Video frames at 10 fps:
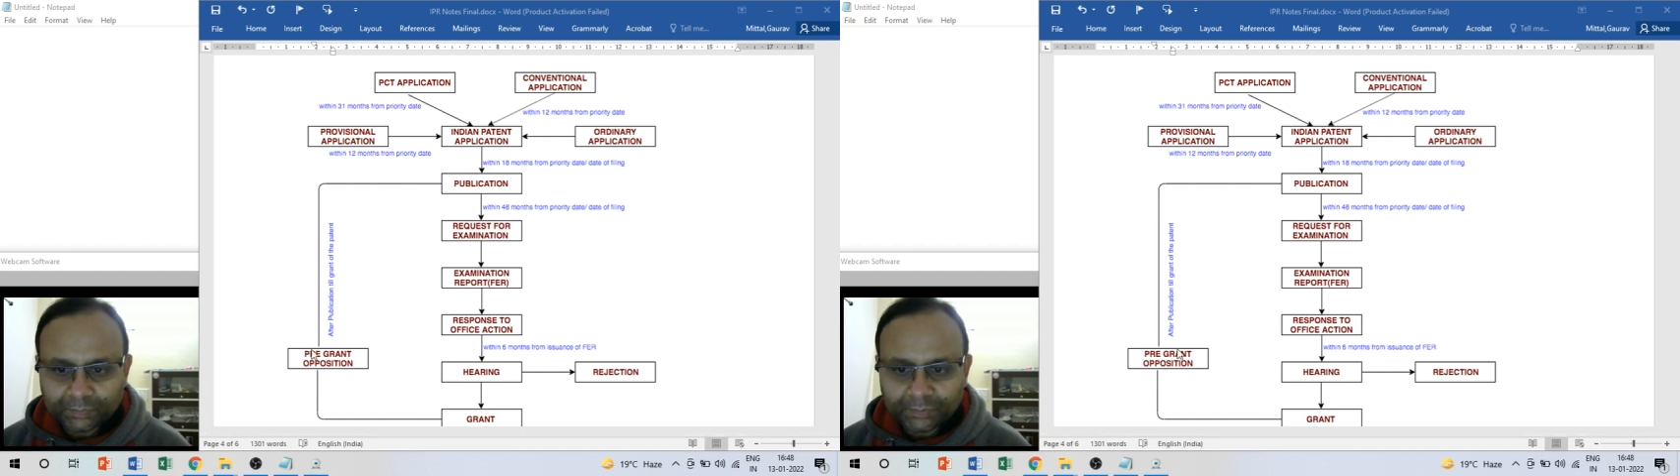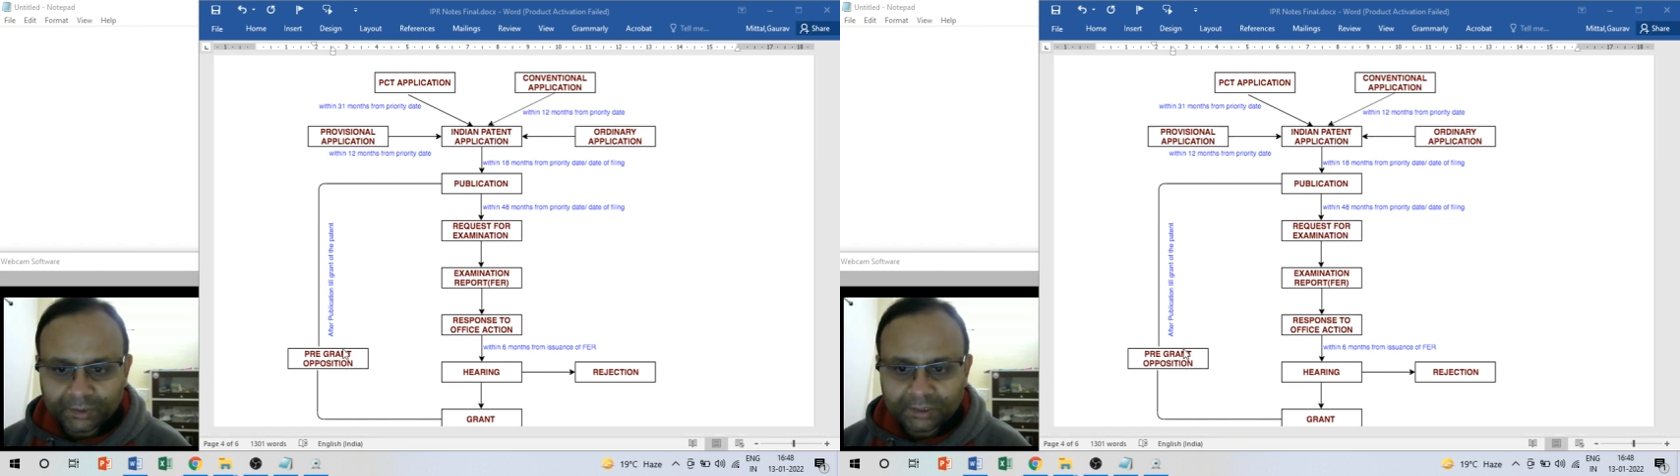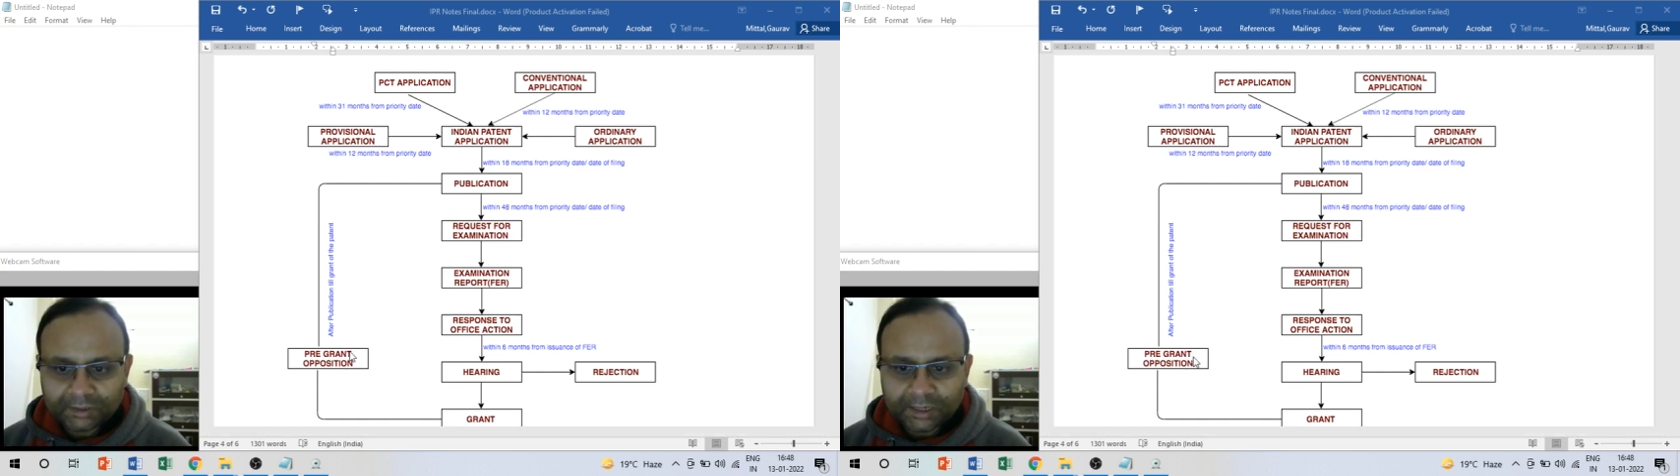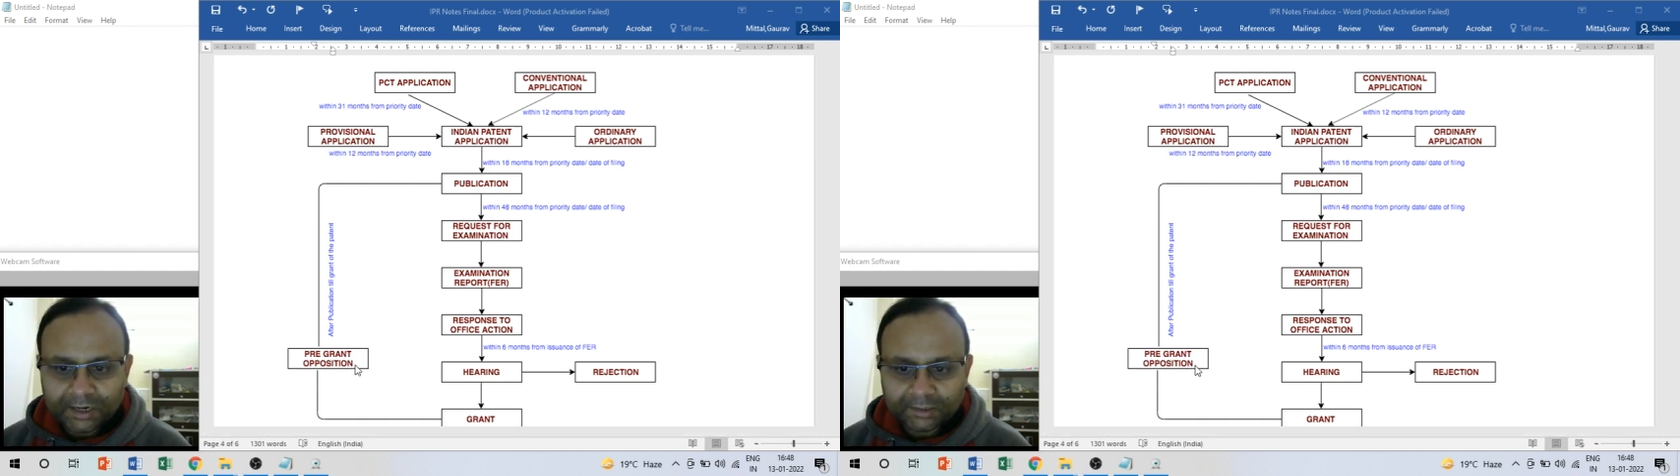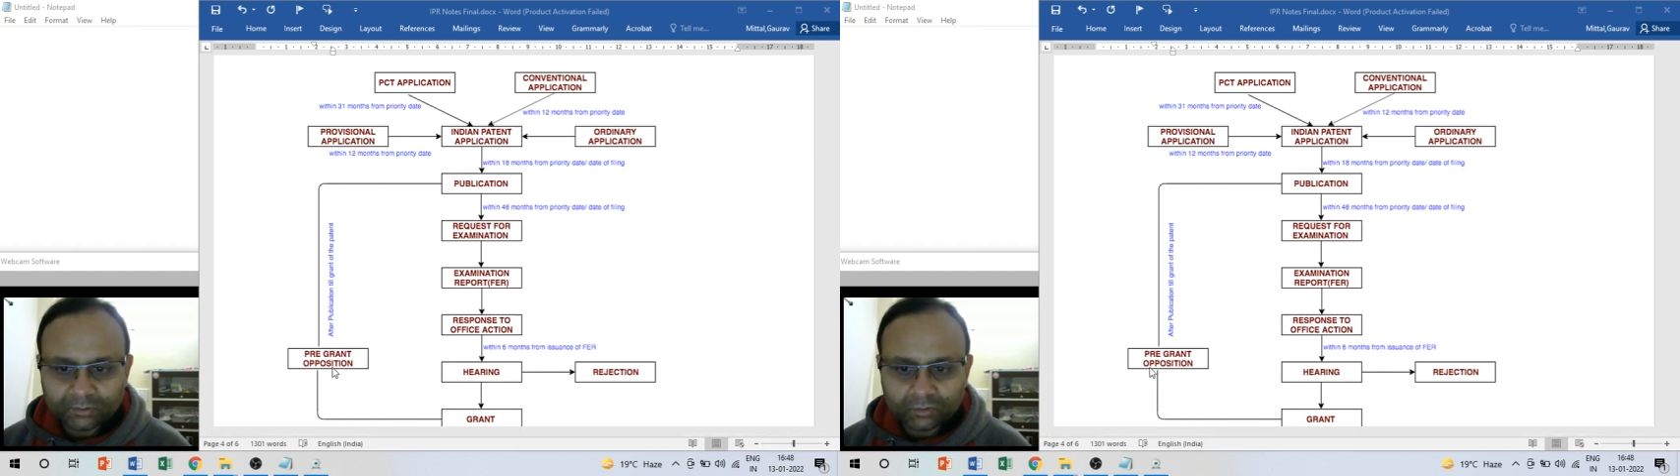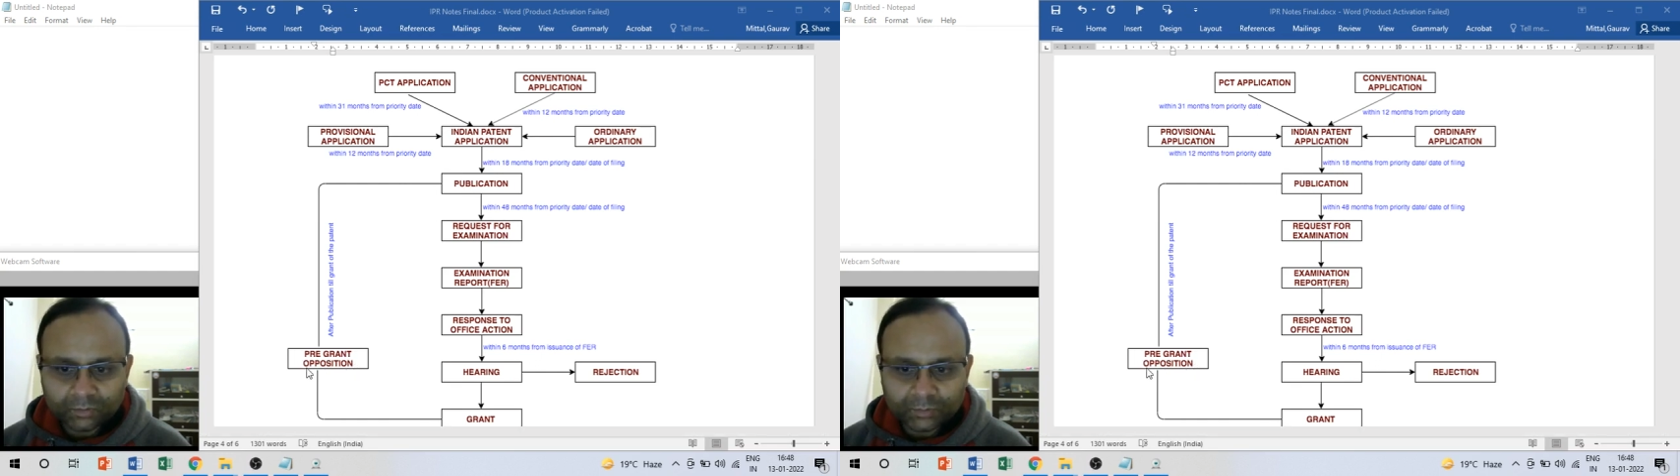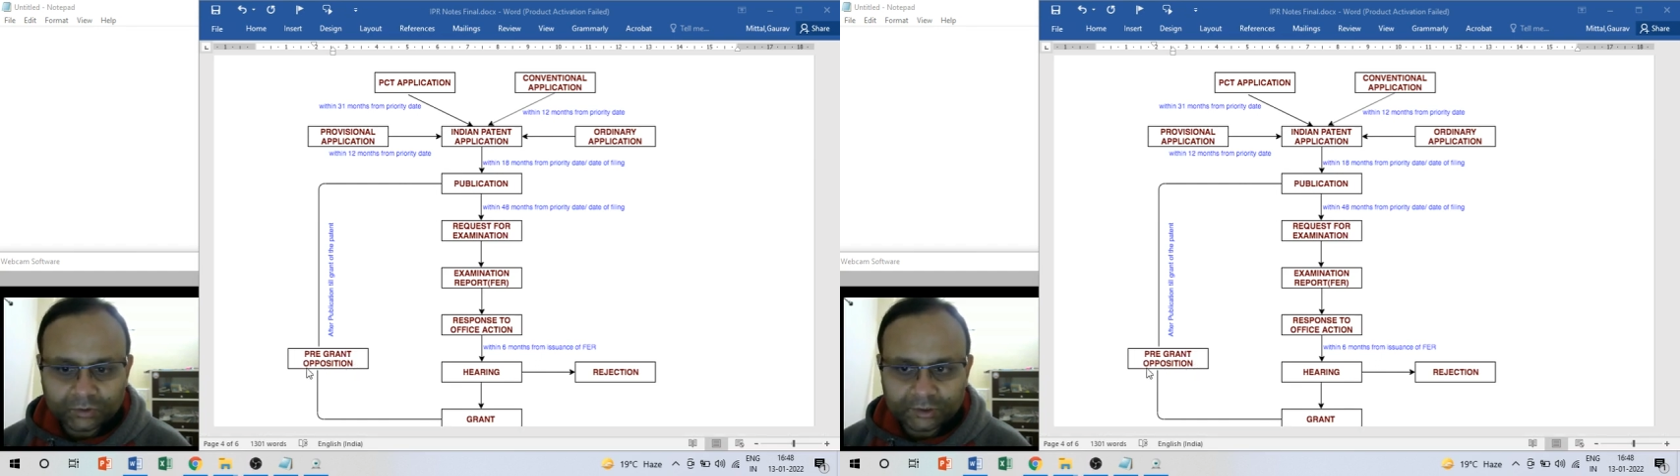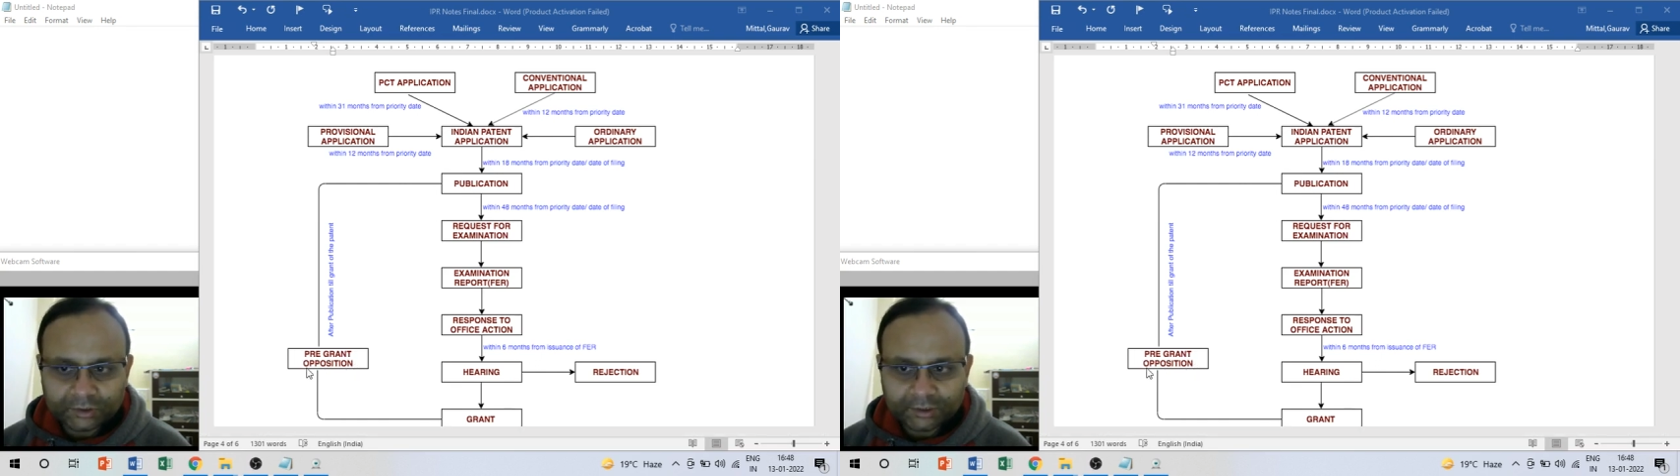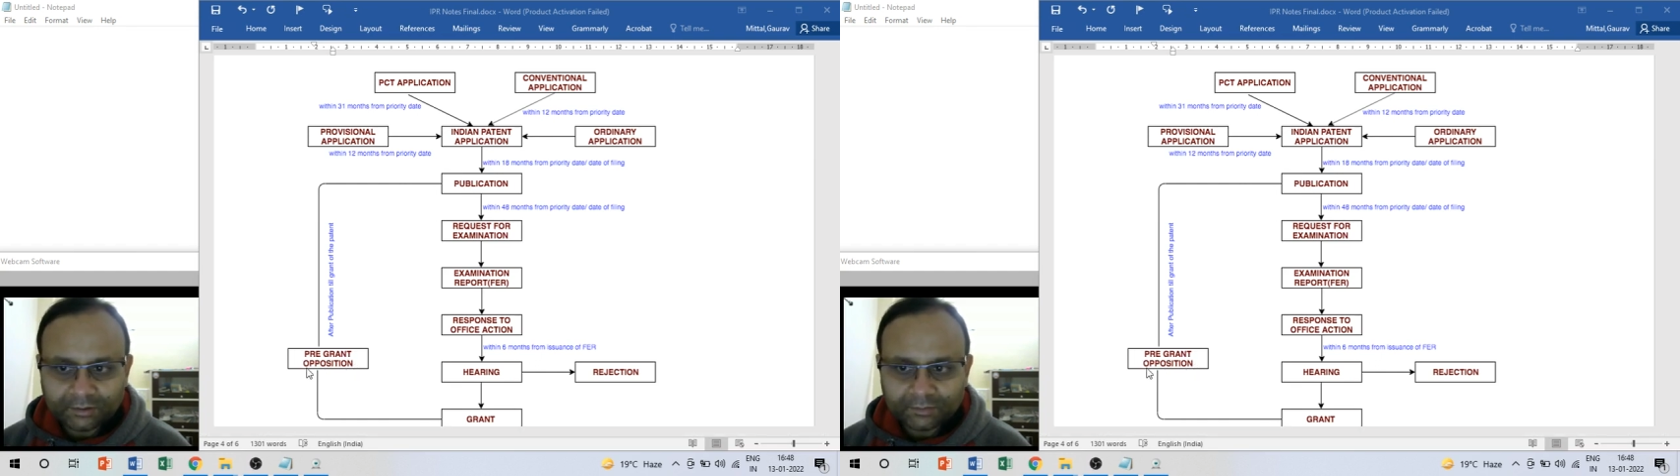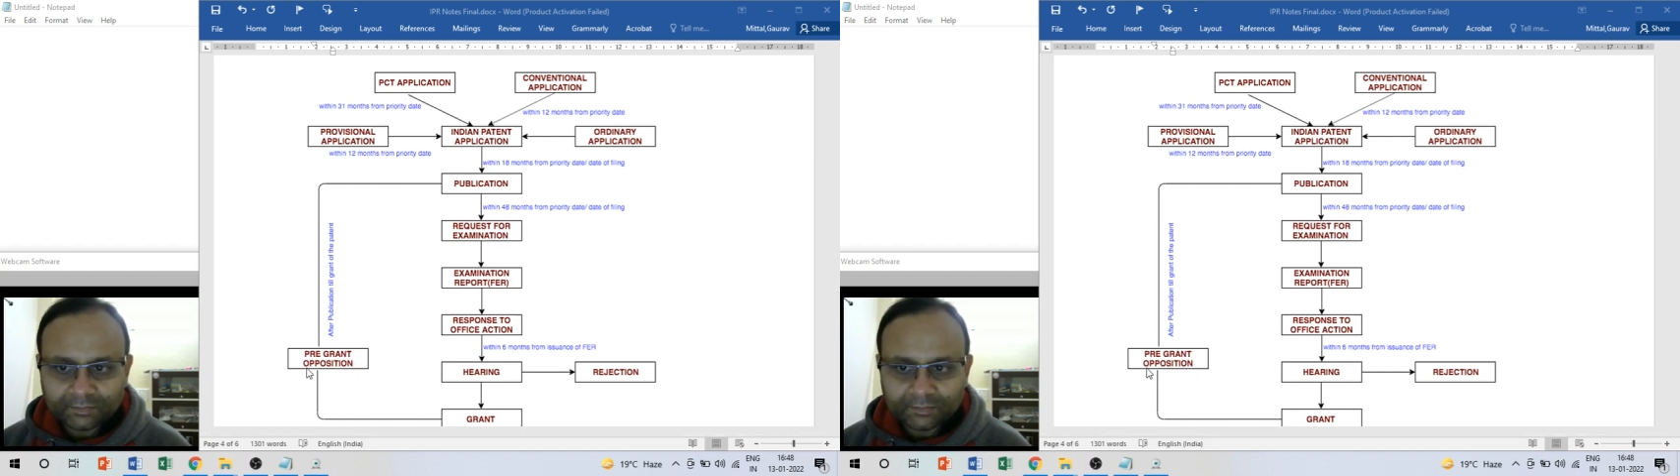pre-grant opposition.